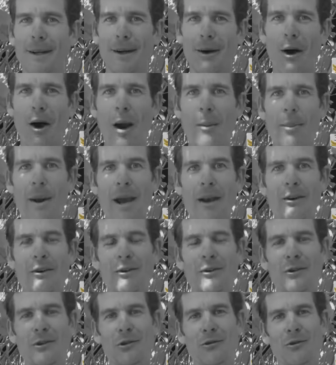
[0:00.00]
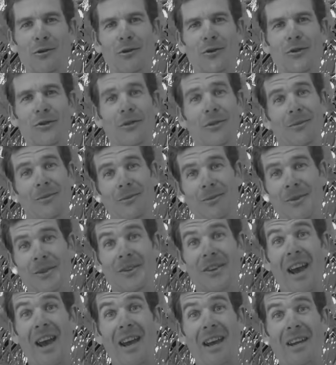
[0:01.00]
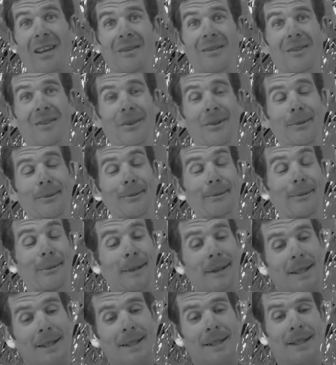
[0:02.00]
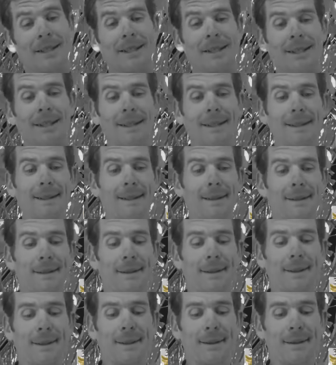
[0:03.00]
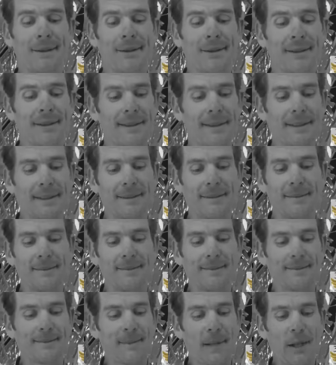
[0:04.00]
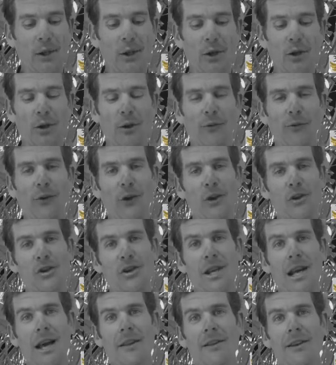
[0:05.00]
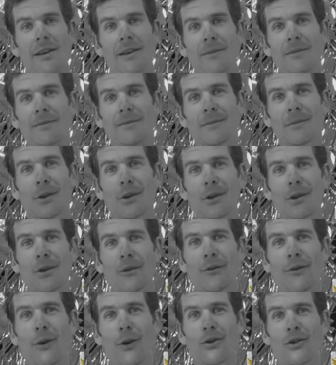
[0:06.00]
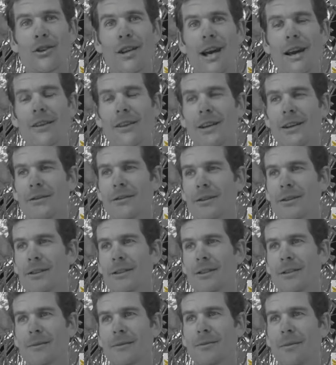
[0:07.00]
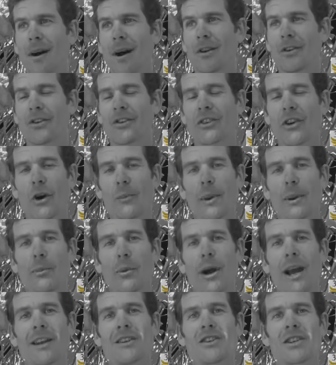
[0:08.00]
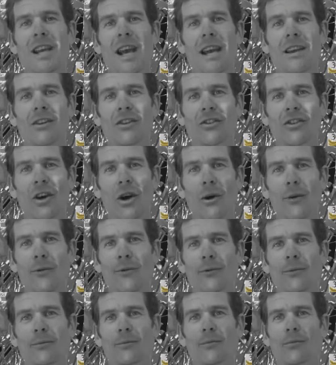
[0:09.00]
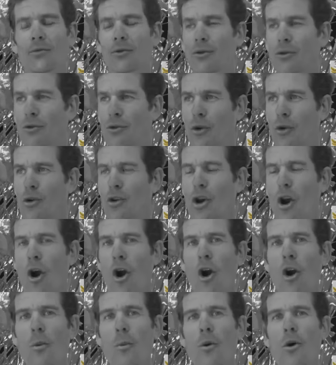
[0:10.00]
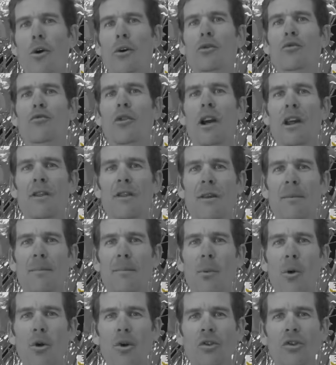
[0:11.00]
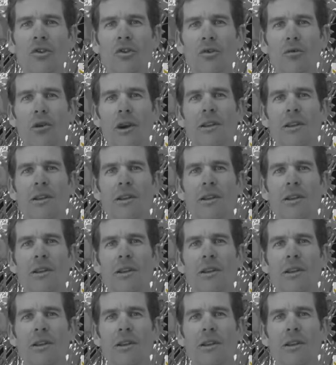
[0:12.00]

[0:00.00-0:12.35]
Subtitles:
iPad gurus say. So, you know, it's a lot of confusion out there, and I just tell people, educate yourself. Do your homework, read the books